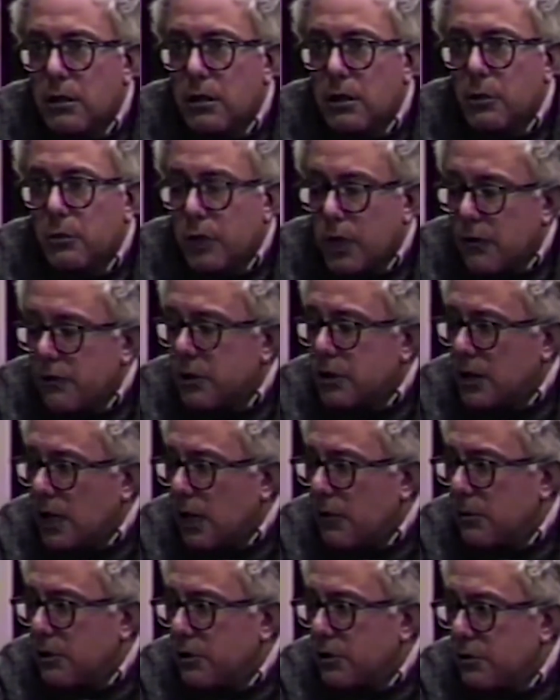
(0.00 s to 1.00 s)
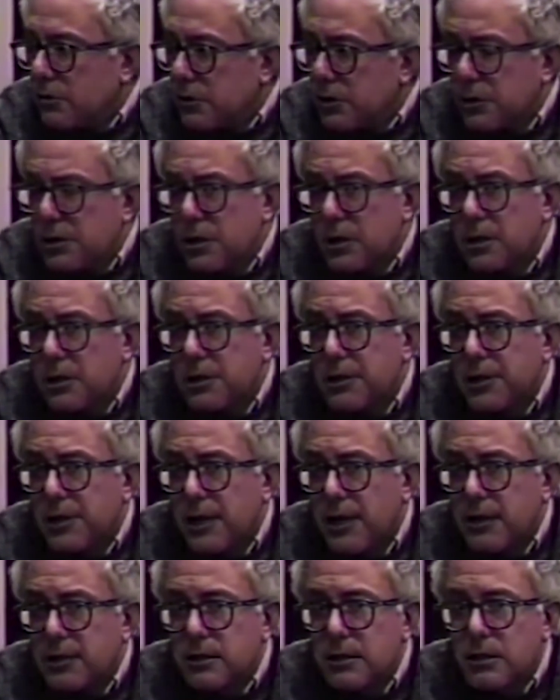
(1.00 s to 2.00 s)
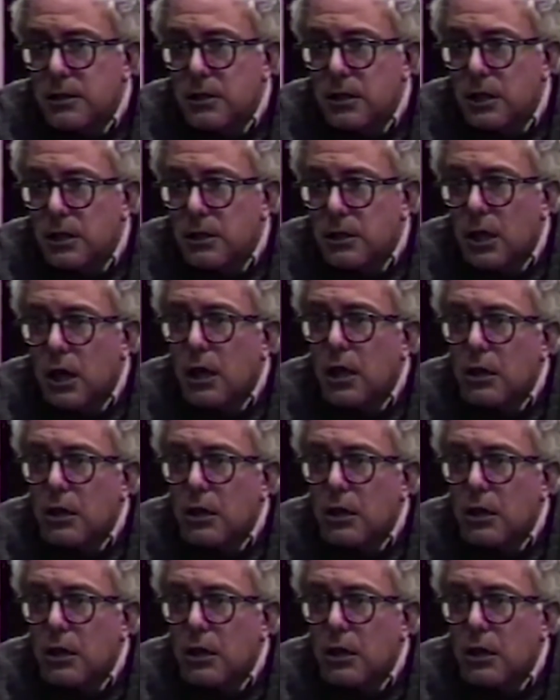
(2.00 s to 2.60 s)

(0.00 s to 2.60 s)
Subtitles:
that we have established in Burlington in the last 6 years,